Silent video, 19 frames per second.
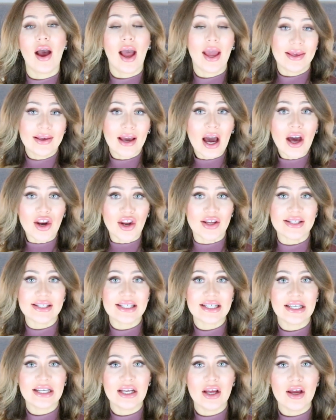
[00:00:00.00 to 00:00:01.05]
I got it.
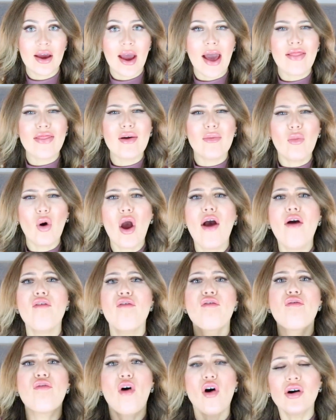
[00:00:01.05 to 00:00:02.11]
And the more I
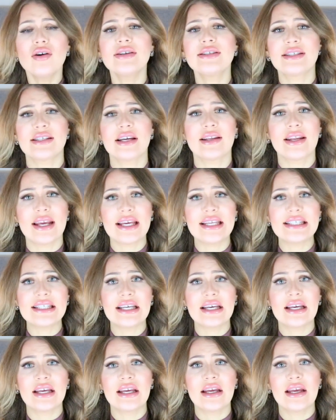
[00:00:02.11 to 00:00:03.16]
focused on it,
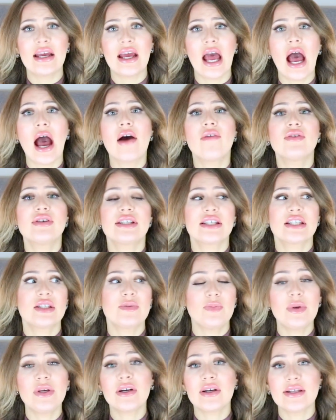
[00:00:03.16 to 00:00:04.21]
I was
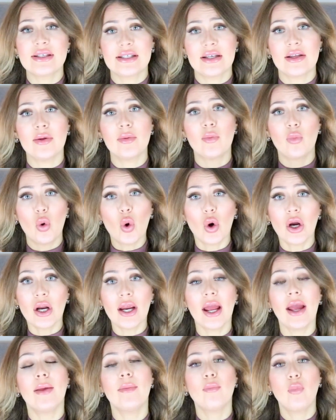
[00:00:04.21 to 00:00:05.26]
experiencing it more
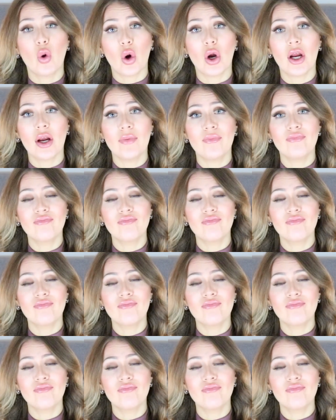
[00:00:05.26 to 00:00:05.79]
and more.